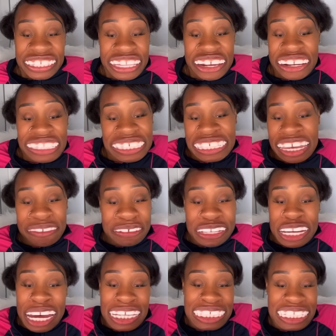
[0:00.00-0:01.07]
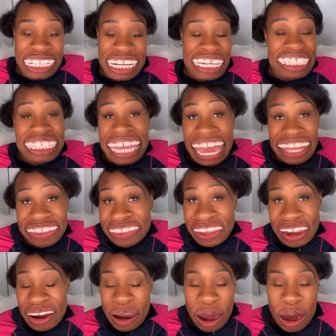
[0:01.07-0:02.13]
There are 7 continents
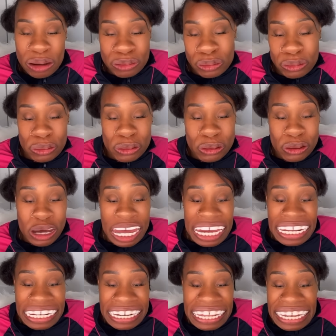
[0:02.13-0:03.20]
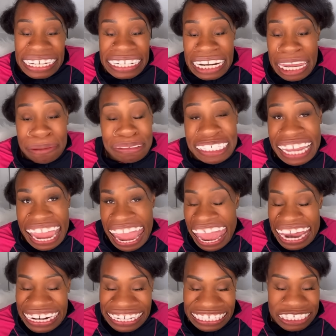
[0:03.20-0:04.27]
and they're all cool. Nickname is
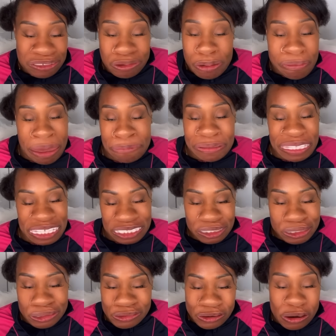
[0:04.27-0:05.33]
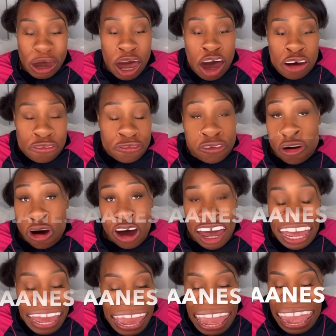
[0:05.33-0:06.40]
Anis. Remember this tool.
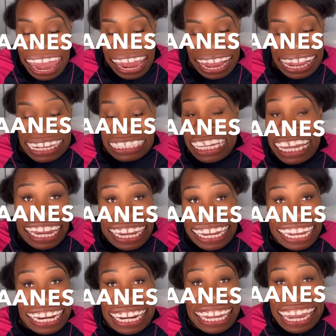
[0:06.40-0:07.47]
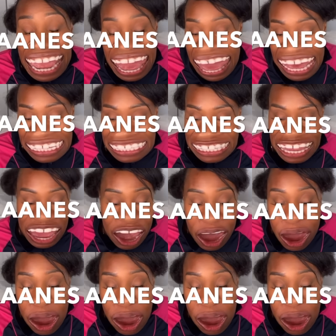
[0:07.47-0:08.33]
4 A's, N-E-S.